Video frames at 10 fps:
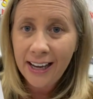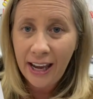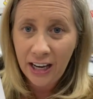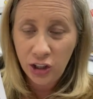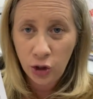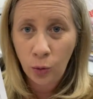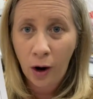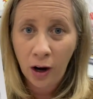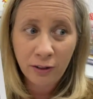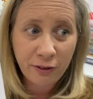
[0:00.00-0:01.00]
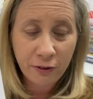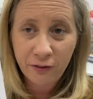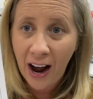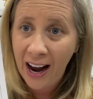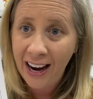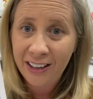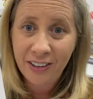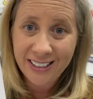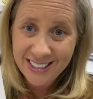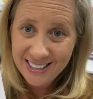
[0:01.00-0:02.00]
and you are 5
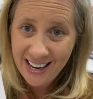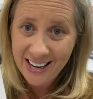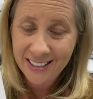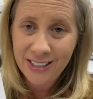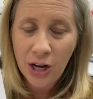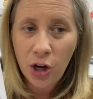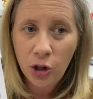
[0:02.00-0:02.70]
and 6,